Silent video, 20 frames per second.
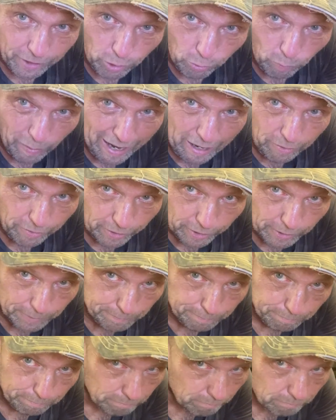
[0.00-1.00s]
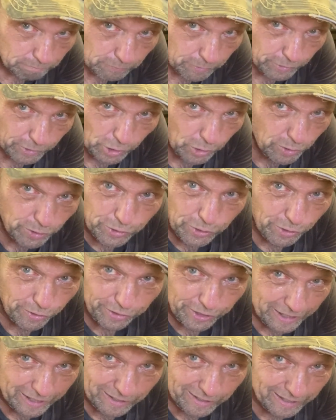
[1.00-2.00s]
a router, those two
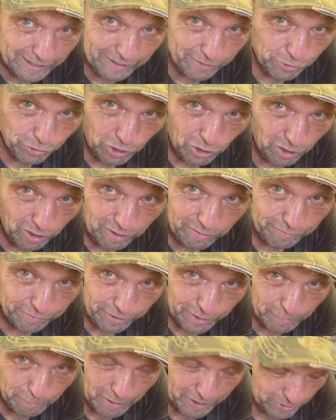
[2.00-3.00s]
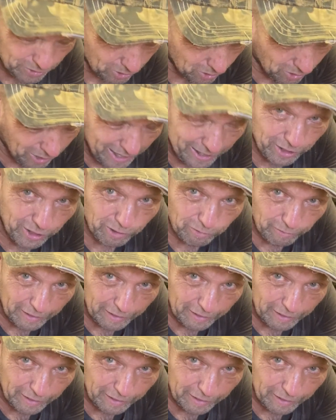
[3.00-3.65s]
things didn't draw very much at all. I could have